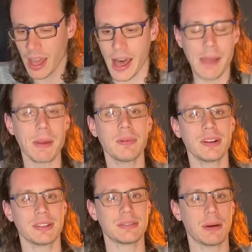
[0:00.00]
I remember
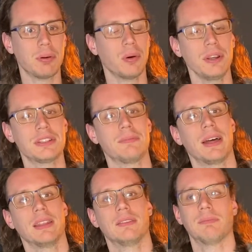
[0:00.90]
a, a point in
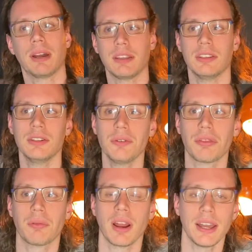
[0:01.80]
my, my youth
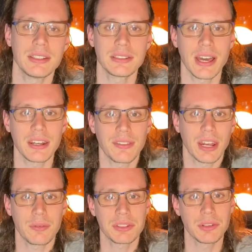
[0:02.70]
where I decided that I
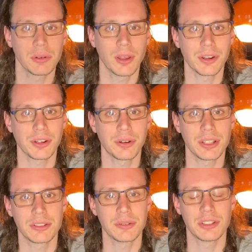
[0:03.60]
was no longer going
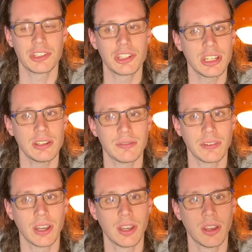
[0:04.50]
to achieve,
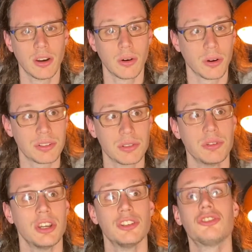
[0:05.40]
or to
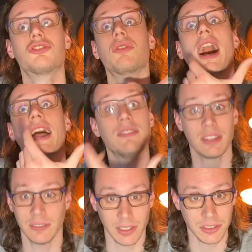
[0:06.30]
strive
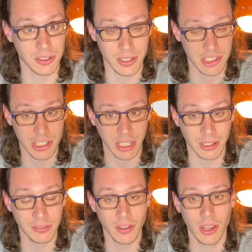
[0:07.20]
even to
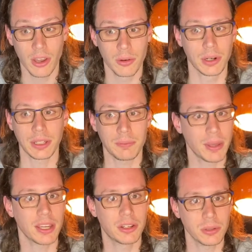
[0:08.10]
achieve, really
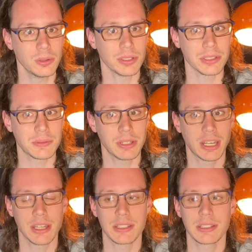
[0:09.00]
big goals
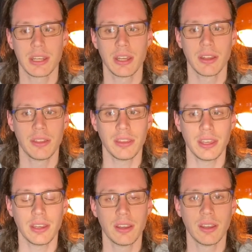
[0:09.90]
because the